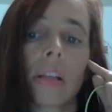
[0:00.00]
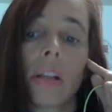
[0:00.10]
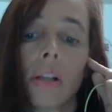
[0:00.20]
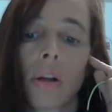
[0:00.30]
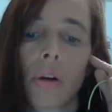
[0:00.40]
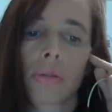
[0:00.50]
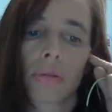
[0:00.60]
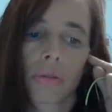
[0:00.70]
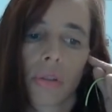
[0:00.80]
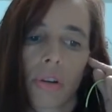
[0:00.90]

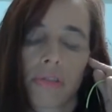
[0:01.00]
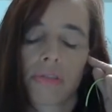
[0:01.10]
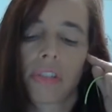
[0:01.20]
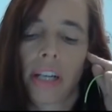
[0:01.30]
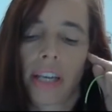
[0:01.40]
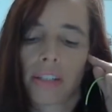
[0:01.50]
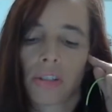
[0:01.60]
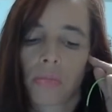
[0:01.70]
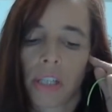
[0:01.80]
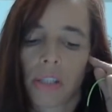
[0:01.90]
lots of hate
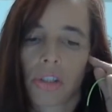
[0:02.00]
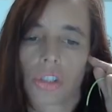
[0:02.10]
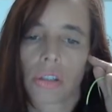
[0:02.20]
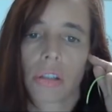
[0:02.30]
speech.